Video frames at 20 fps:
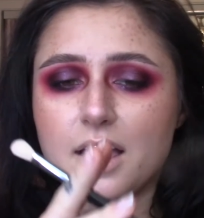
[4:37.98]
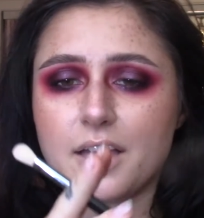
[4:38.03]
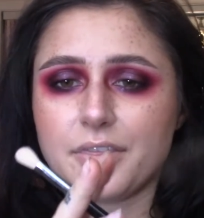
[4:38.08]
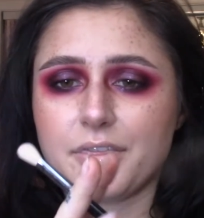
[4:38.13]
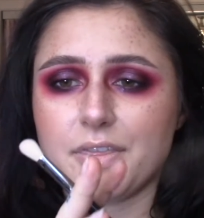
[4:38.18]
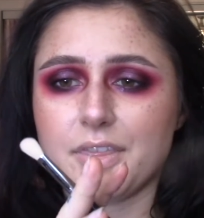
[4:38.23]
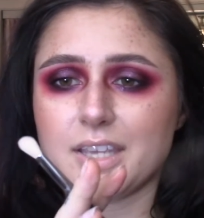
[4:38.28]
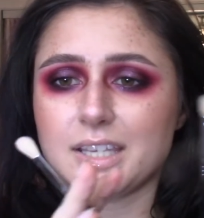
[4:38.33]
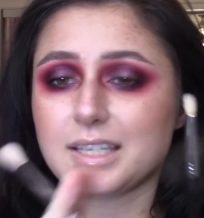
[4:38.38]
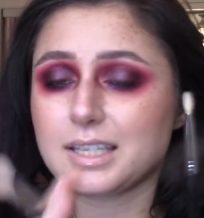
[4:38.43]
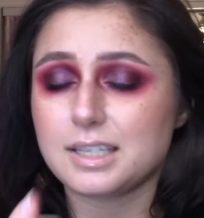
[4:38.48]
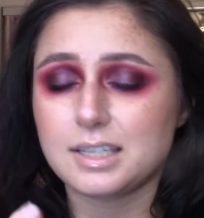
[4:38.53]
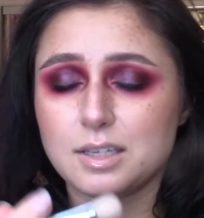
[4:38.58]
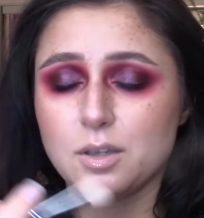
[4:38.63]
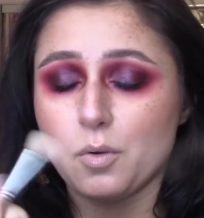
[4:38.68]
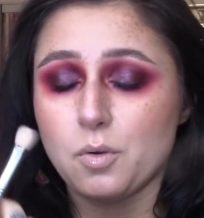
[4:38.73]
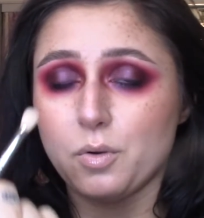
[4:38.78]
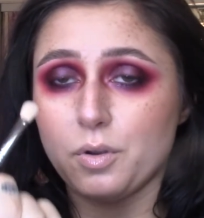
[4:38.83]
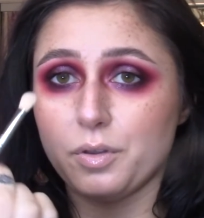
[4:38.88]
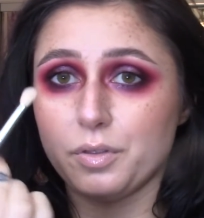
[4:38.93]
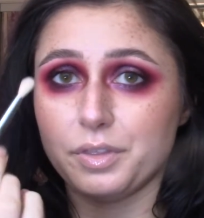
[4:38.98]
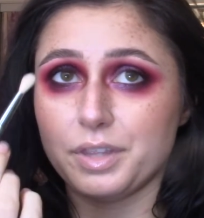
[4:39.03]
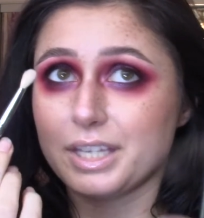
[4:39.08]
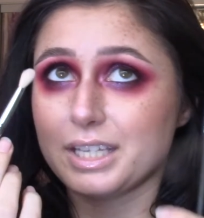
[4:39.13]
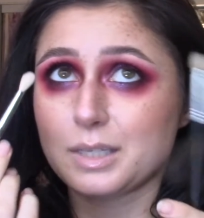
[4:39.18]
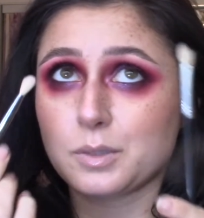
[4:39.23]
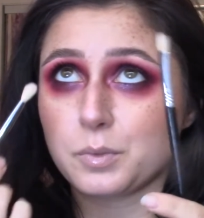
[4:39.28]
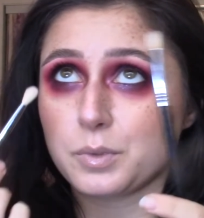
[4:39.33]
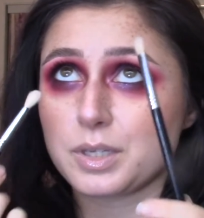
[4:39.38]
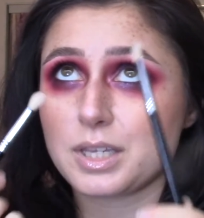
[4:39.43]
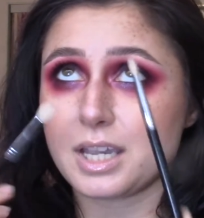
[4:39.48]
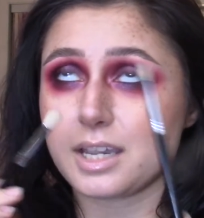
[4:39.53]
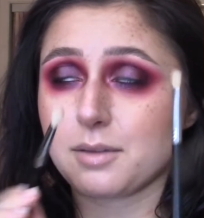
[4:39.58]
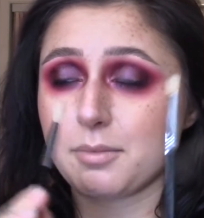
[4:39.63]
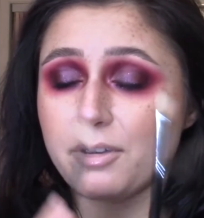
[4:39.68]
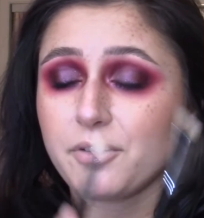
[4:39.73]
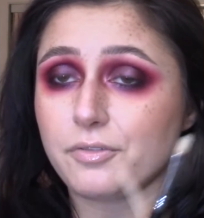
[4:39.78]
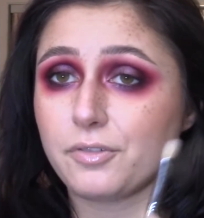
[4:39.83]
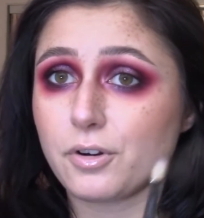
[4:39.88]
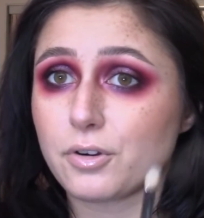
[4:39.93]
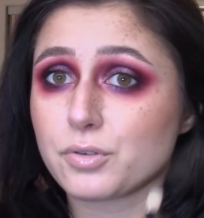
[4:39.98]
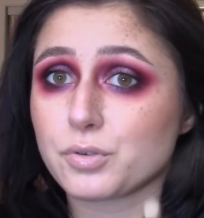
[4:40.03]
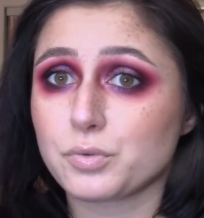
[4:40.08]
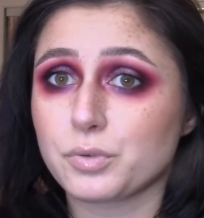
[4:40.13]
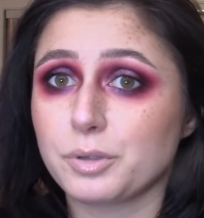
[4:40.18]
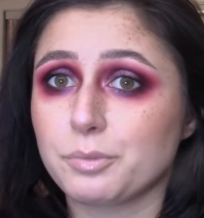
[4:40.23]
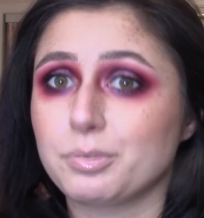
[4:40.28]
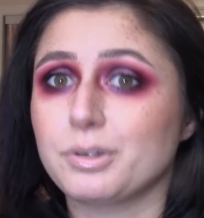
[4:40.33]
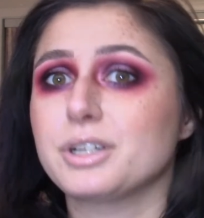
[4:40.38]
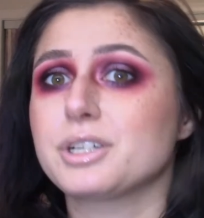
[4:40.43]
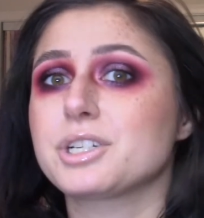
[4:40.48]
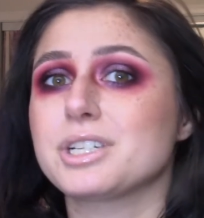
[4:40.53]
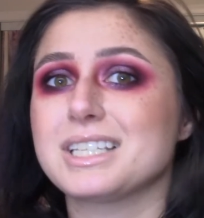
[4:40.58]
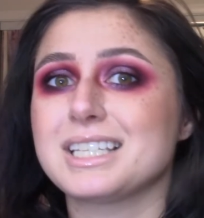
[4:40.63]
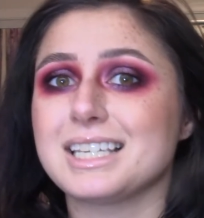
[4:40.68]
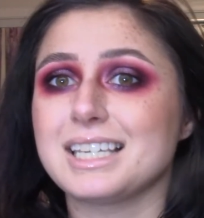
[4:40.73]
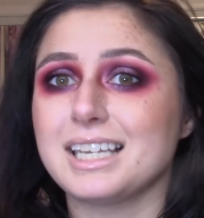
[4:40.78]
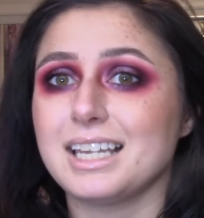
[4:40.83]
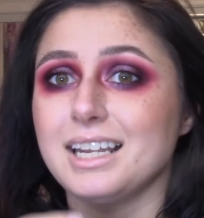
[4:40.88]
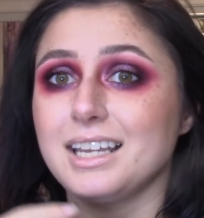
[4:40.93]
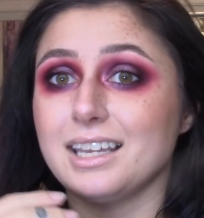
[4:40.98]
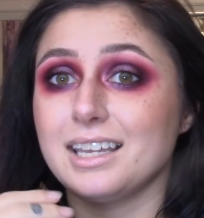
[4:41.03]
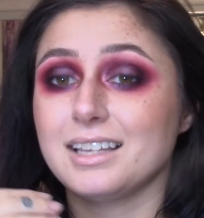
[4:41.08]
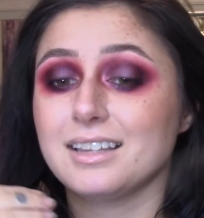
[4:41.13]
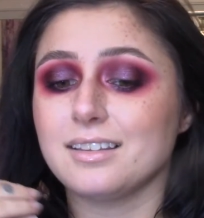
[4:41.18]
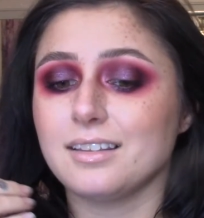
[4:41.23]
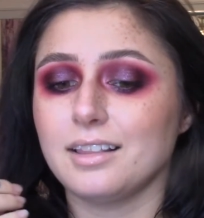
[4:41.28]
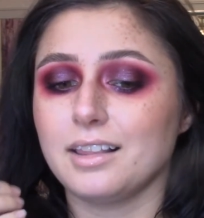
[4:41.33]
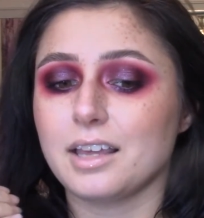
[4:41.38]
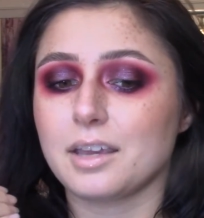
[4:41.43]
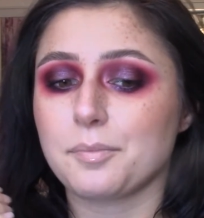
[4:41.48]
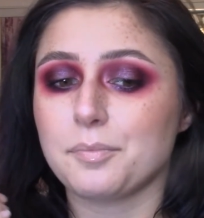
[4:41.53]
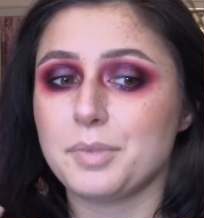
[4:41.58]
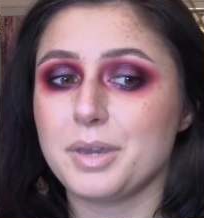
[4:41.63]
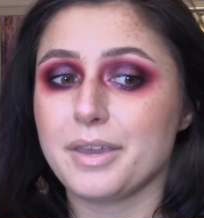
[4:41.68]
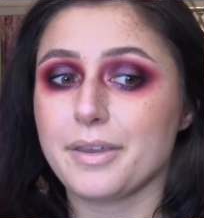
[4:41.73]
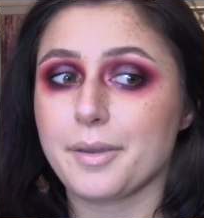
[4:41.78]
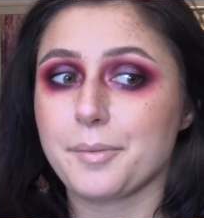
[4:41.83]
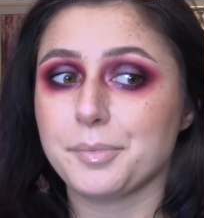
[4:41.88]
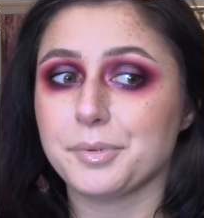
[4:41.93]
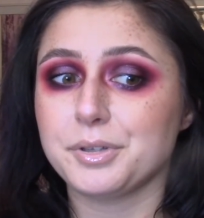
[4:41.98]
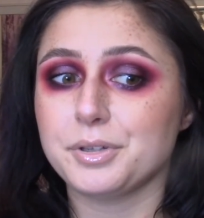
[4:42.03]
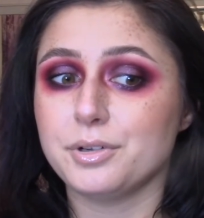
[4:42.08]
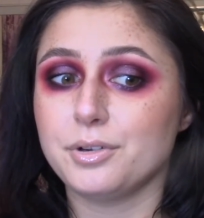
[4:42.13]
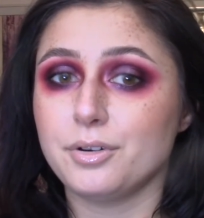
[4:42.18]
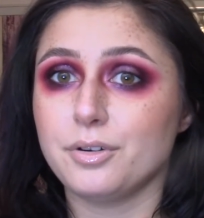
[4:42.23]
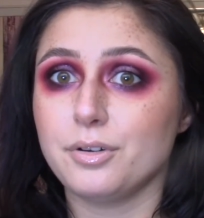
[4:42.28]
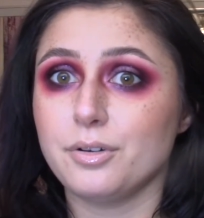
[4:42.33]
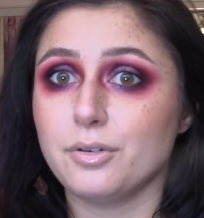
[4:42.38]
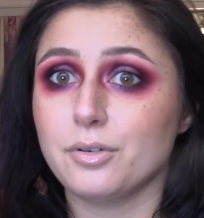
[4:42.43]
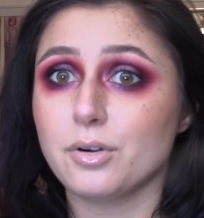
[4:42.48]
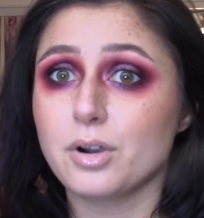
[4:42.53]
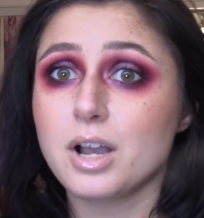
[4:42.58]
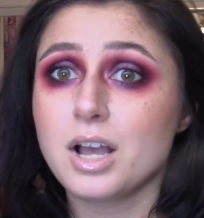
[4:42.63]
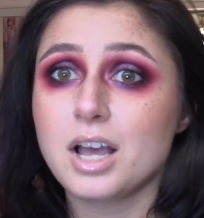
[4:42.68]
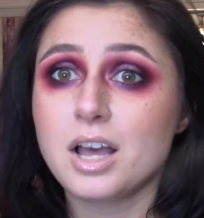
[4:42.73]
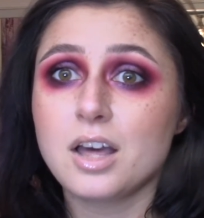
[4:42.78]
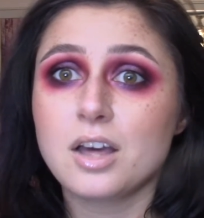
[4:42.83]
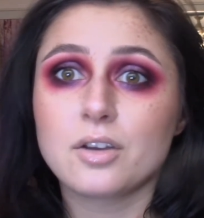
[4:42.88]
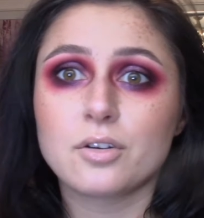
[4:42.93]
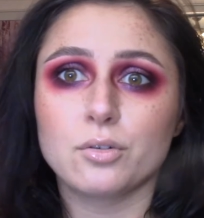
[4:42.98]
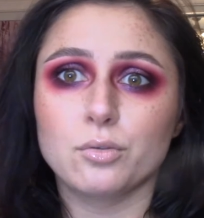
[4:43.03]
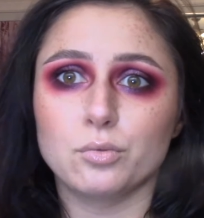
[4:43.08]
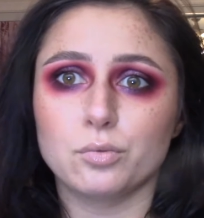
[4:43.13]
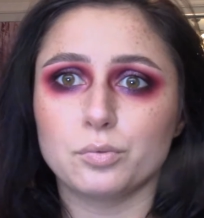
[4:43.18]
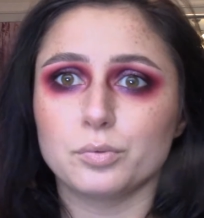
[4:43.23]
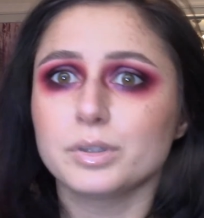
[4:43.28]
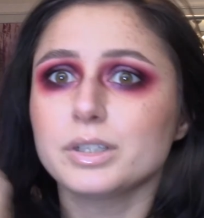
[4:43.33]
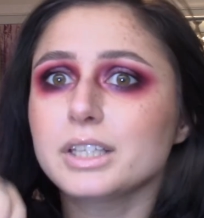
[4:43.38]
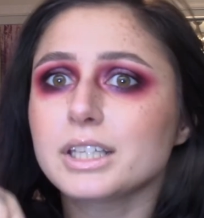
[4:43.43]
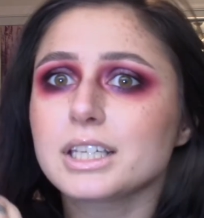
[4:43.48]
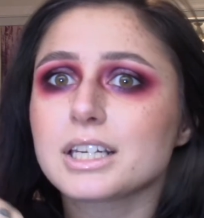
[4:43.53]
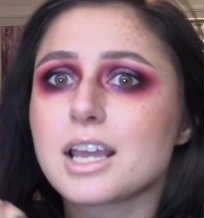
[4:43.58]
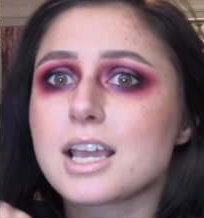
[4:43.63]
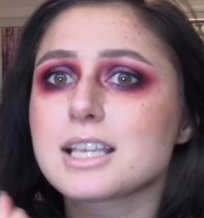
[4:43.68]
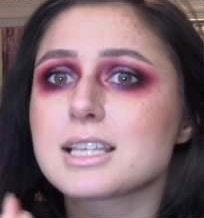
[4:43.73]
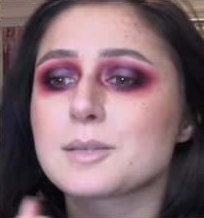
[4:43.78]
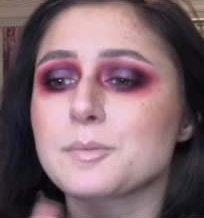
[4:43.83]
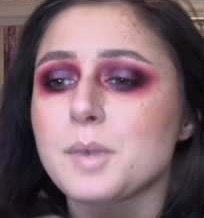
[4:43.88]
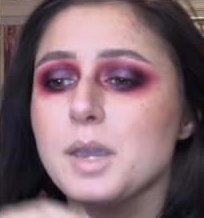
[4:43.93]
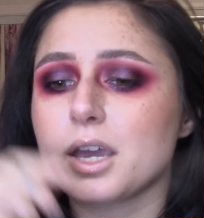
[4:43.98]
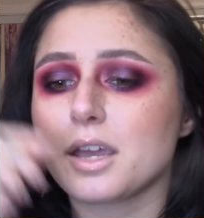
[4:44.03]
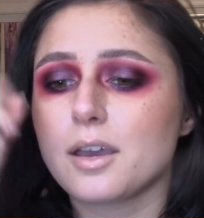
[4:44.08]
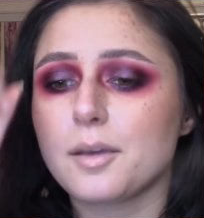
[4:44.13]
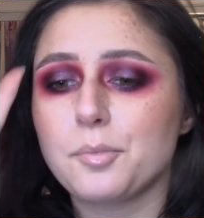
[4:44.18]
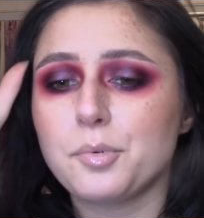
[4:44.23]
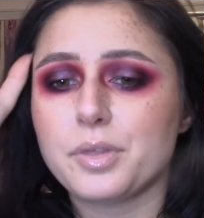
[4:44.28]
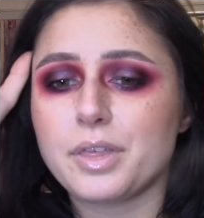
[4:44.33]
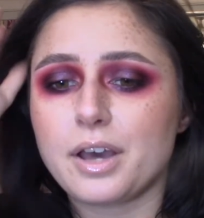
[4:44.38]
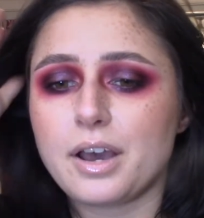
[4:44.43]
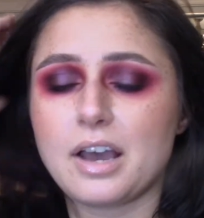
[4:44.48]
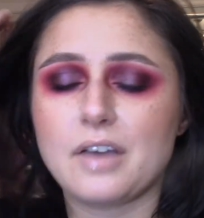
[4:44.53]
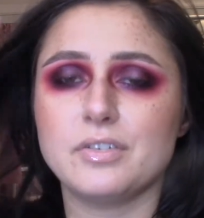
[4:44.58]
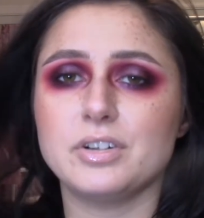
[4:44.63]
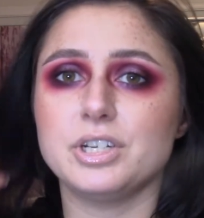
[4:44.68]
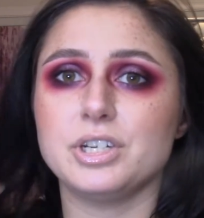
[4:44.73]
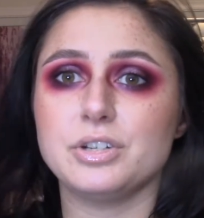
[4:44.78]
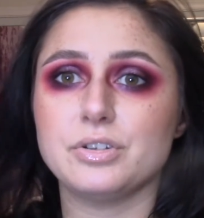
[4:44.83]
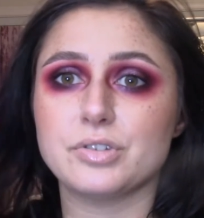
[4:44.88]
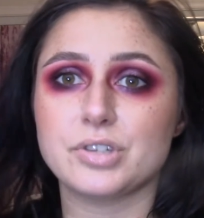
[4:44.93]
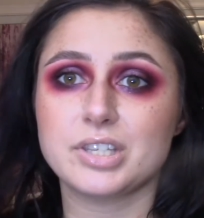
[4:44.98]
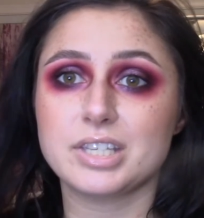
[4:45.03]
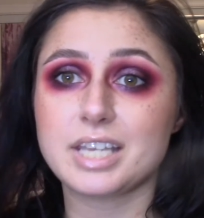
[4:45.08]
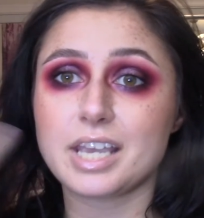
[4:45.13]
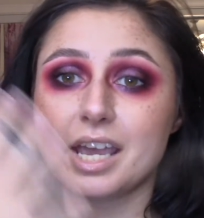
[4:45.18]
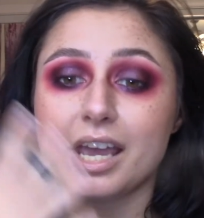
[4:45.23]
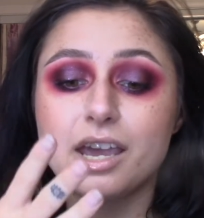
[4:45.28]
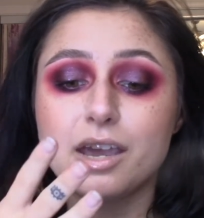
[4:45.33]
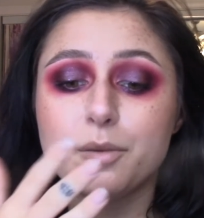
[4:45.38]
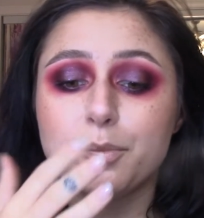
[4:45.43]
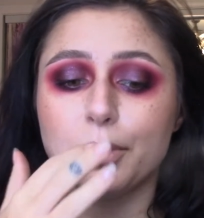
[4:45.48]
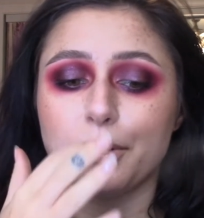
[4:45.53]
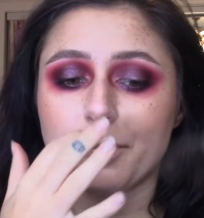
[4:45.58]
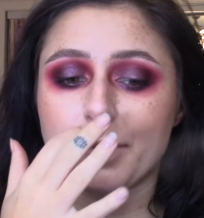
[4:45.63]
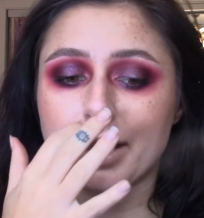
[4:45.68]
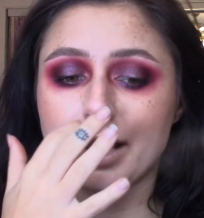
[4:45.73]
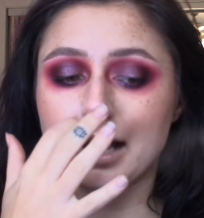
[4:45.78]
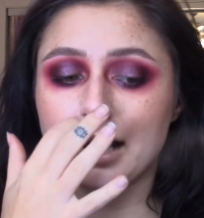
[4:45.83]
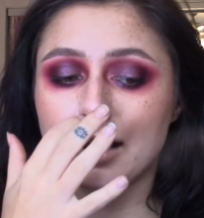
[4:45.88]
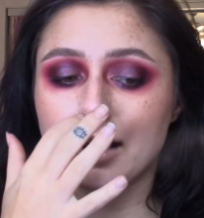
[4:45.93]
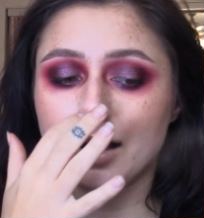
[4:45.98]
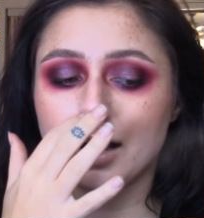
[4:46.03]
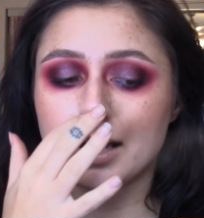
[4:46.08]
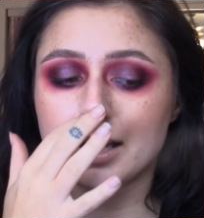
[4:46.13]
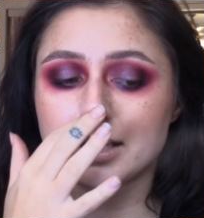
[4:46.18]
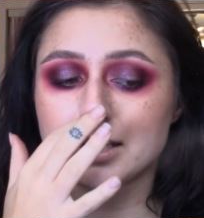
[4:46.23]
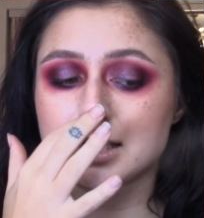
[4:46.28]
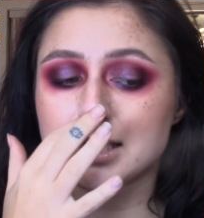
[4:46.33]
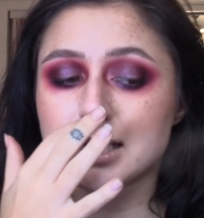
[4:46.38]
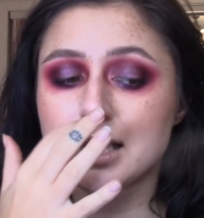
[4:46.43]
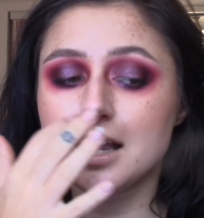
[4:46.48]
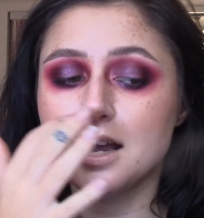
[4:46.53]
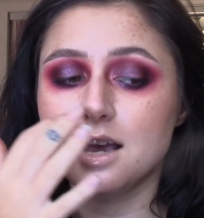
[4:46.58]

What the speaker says: This was like my first real brush into getting into like being able to do really nice makeup without having to use tape on my eyes.